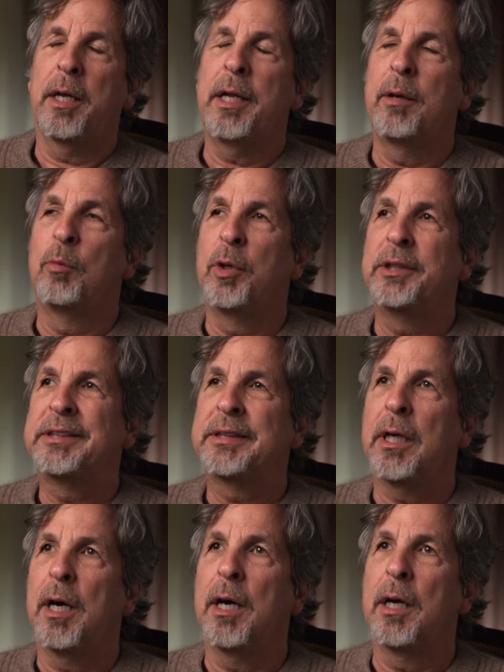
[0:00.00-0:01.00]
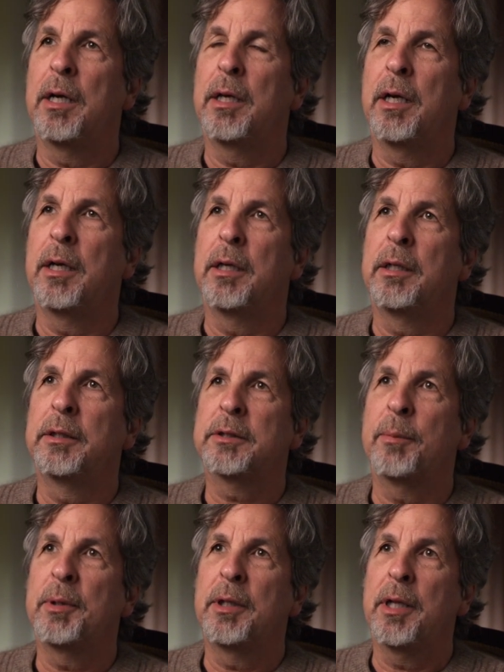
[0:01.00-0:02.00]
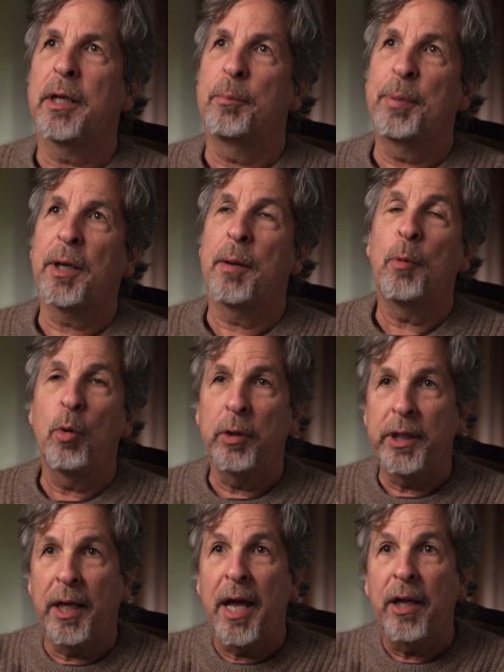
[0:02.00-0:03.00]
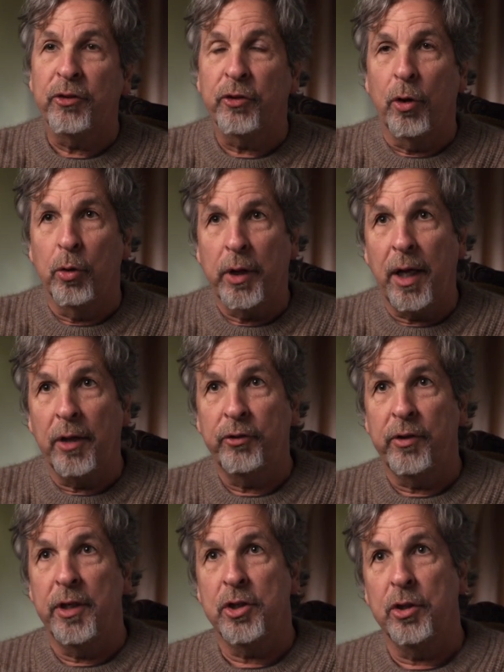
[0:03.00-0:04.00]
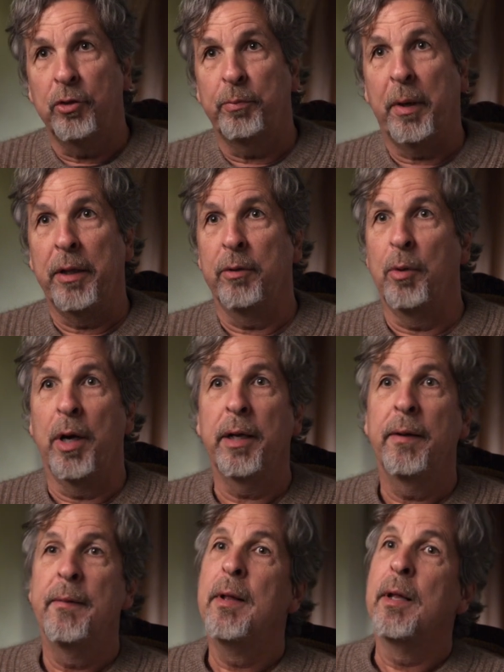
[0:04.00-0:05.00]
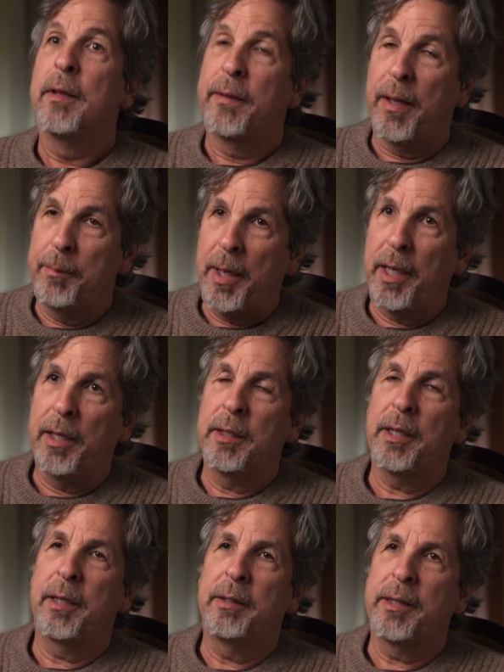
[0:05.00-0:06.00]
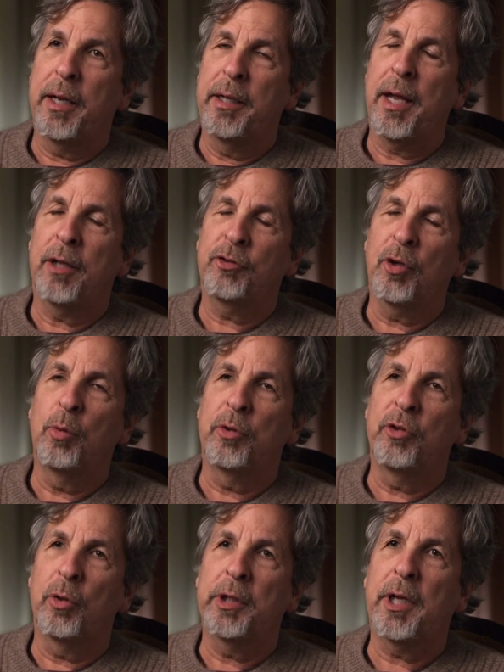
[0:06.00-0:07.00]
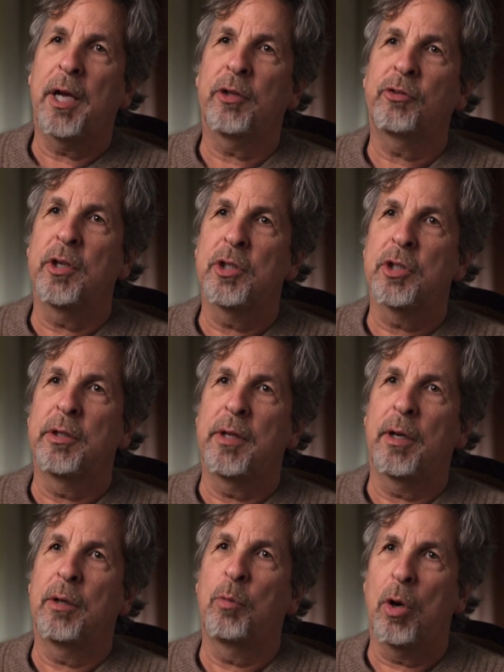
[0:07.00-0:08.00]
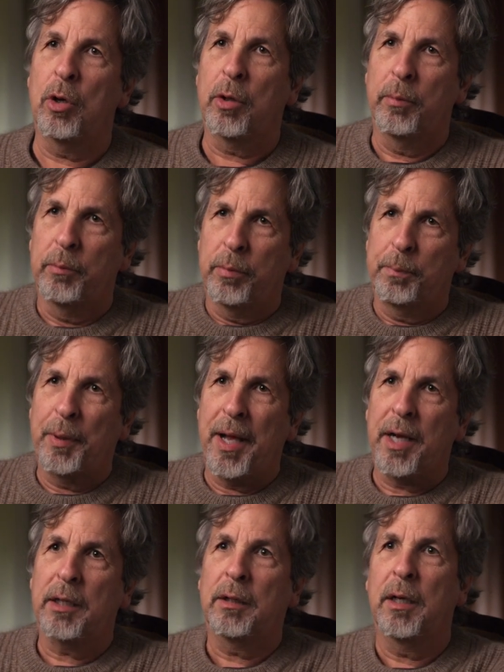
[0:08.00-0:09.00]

It was something that they could pick up only at Esso gas stations, by the way. Esso was the only gas station that welcomed black